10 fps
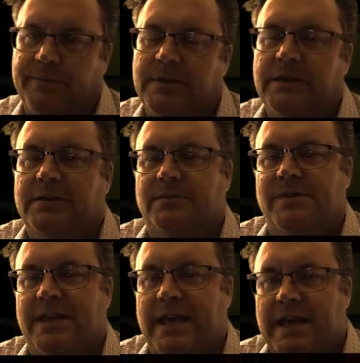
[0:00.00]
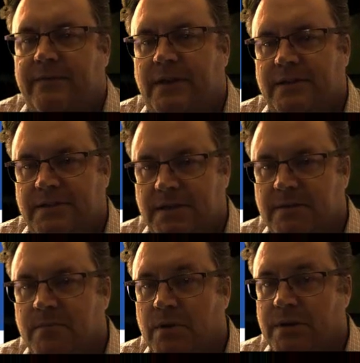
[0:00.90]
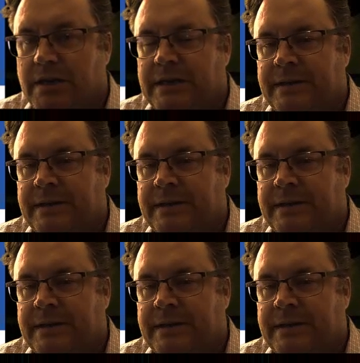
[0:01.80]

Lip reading: deals with the advocacy component